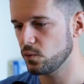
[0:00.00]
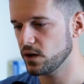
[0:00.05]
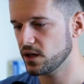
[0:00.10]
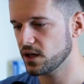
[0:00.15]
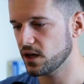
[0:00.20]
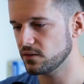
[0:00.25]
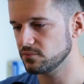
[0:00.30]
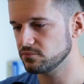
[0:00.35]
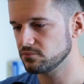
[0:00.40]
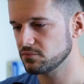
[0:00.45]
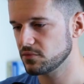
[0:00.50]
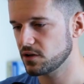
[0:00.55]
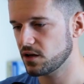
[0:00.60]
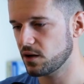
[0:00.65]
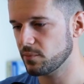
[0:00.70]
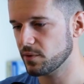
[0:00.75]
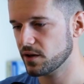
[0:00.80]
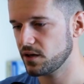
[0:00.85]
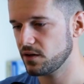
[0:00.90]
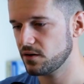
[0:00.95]
We can
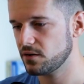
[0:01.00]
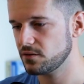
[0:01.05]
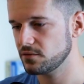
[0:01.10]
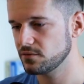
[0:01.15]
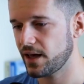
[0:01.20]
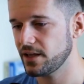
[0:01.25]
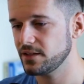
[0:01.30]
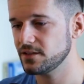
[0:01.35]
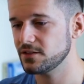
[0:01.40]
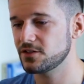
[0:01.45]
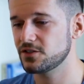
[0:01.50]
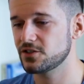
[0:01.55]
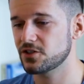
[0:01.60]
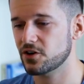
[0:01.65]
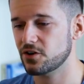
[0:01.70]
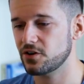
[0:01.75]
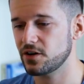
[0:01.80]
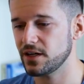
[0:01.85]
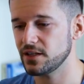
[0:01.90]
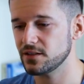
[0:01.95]
come here and
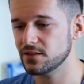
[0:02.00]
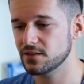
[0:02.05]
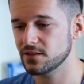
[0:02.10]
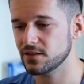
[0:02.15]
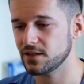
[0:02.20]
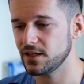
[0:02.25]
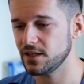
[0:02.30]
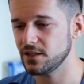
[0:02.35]
turn it